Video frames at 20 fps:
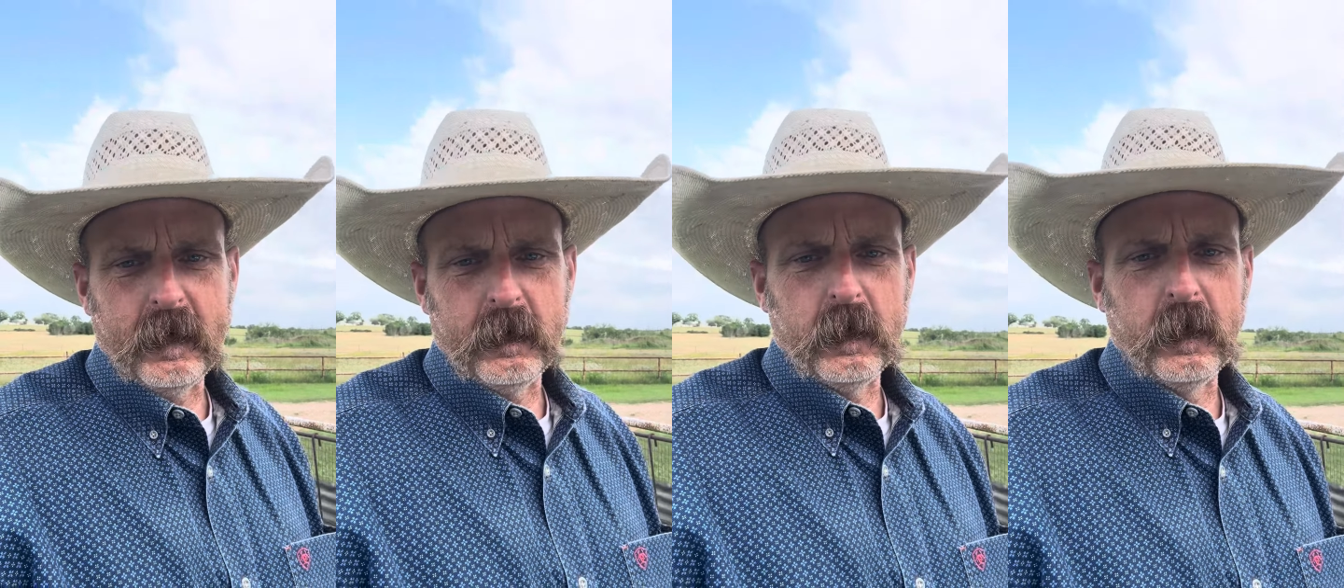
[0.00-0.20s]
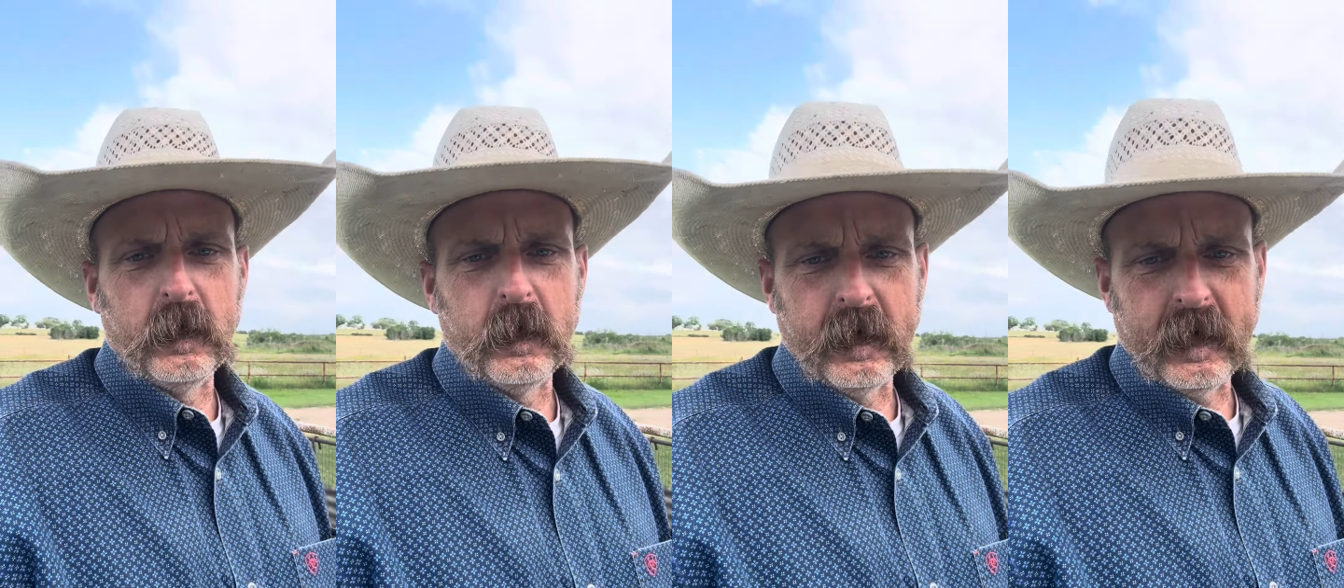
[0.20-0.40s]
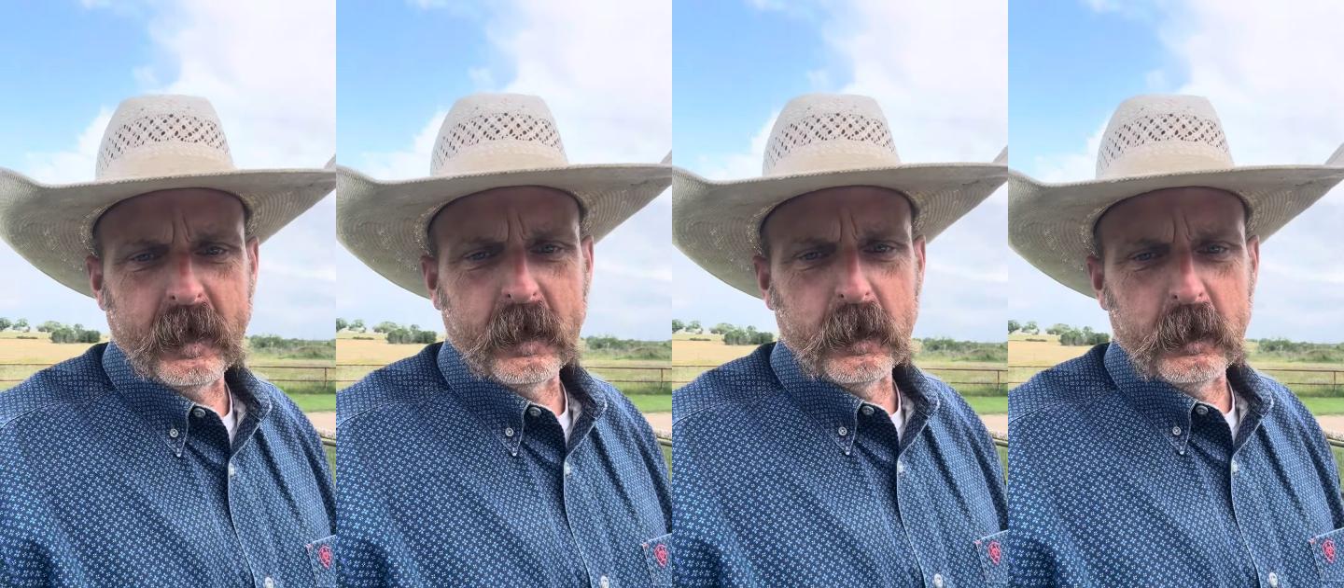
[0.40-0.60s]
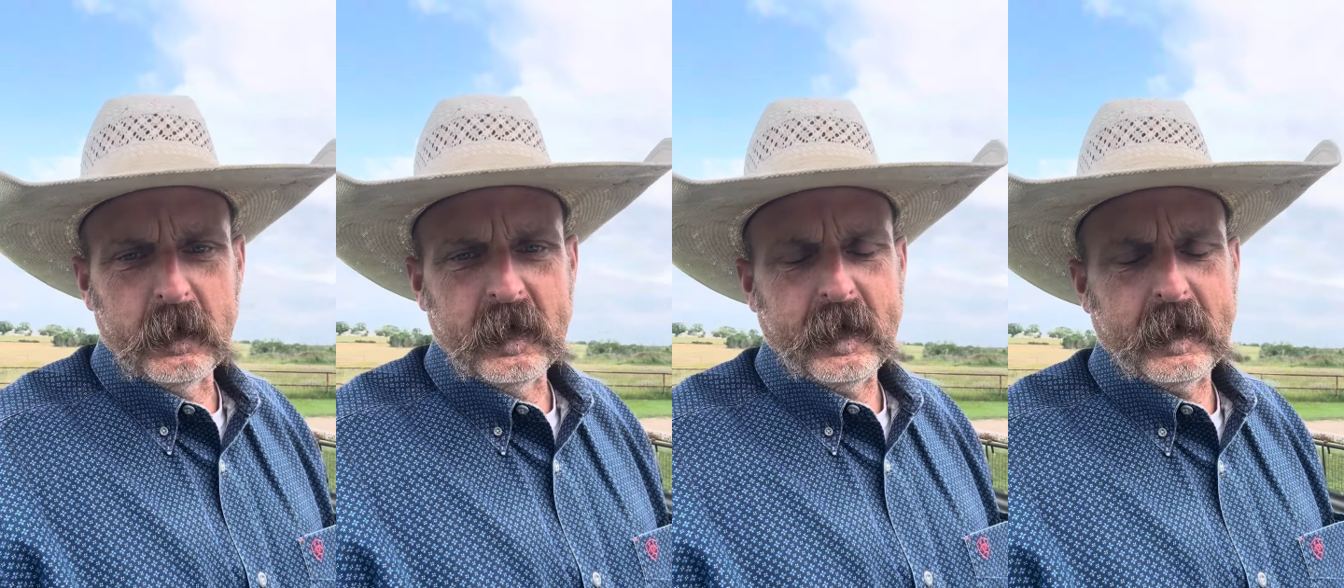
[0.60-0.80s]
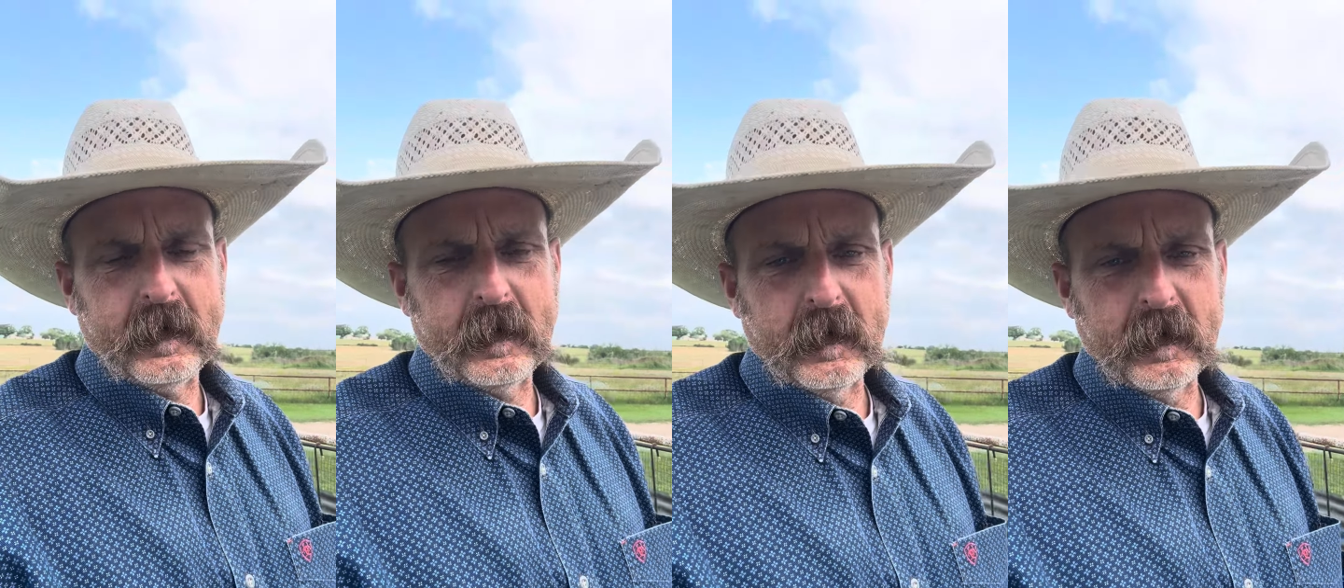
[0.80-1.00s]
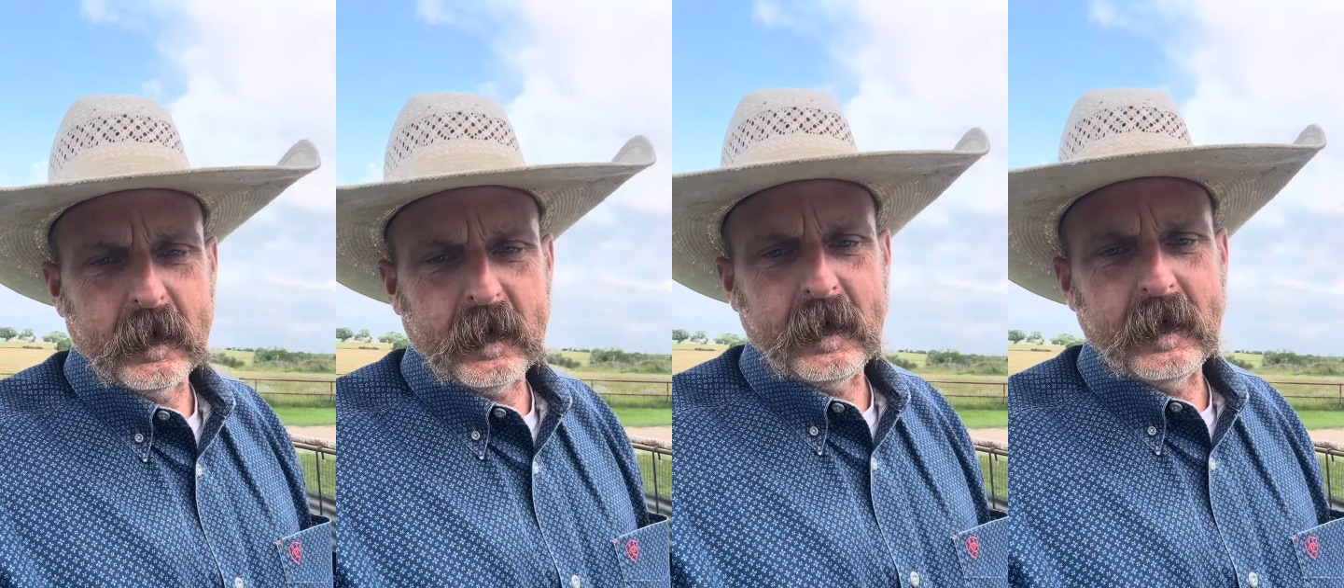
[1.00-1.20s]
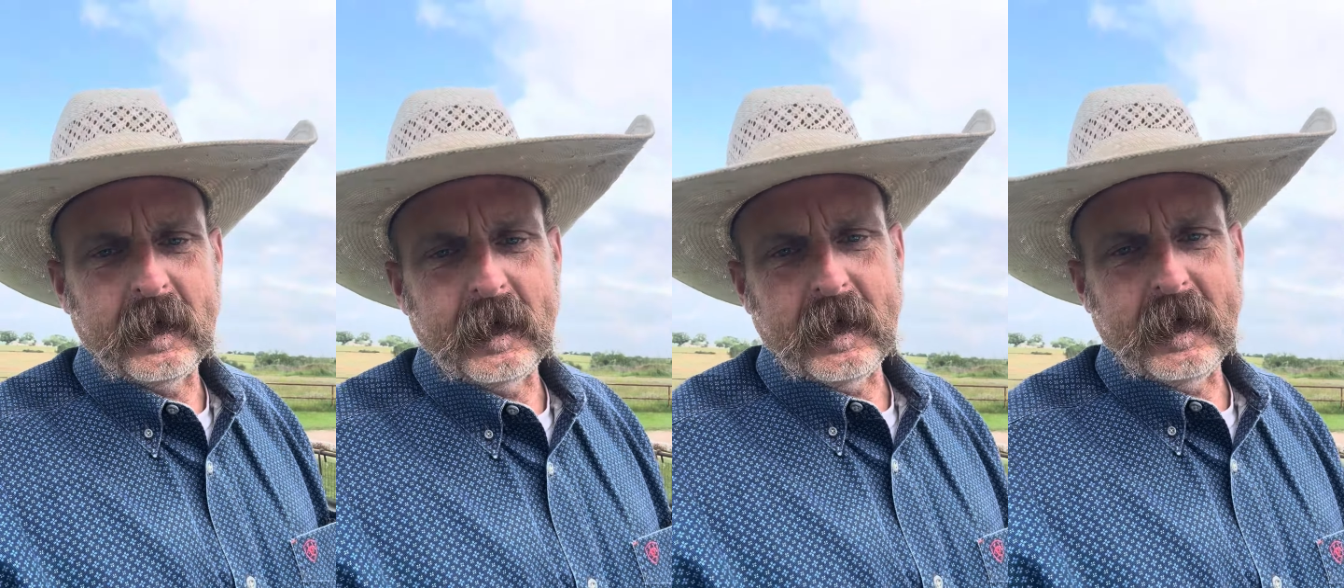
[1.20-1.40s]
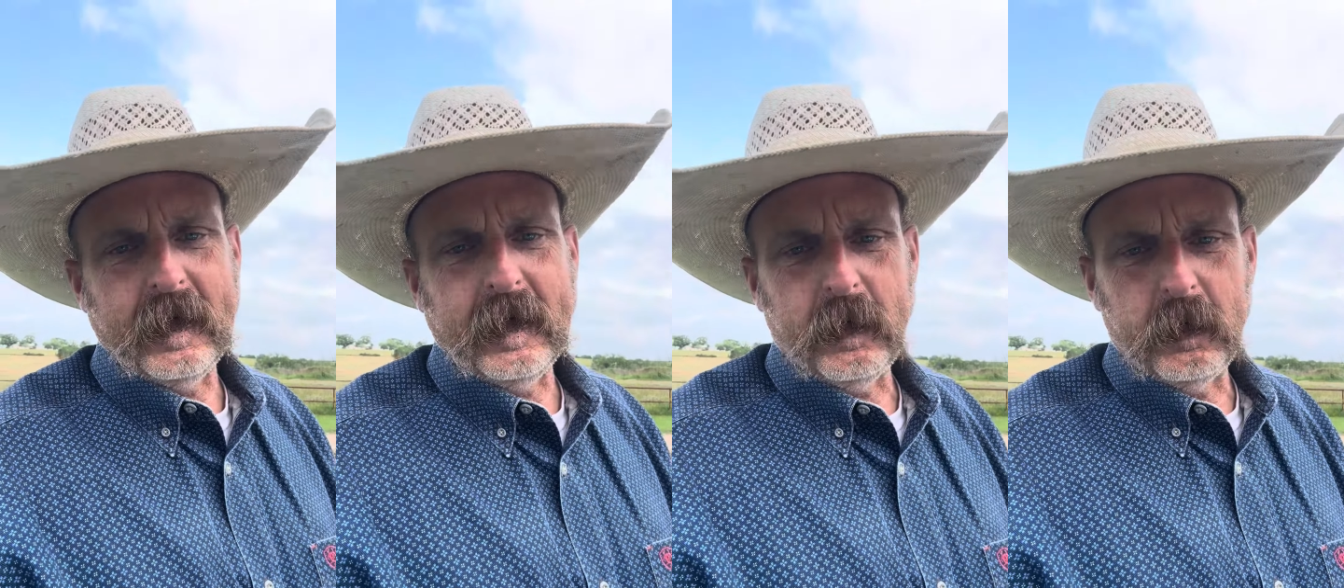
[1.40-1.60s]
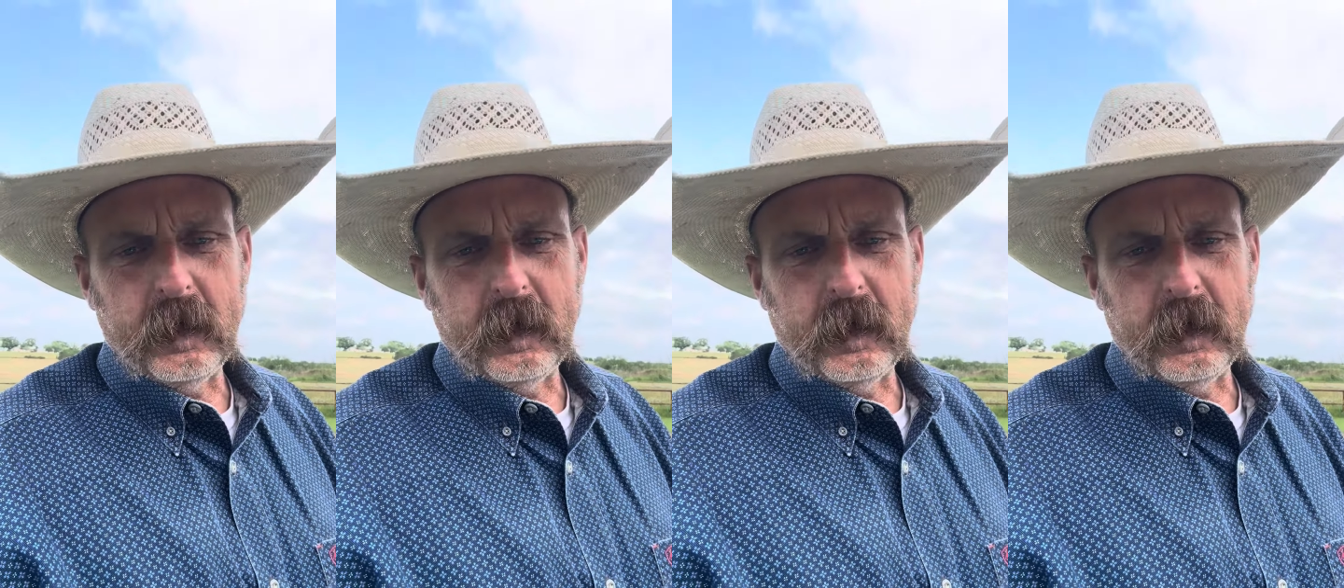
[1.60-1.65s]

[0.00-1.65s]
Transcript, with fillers: Well, we gonna be cooking today.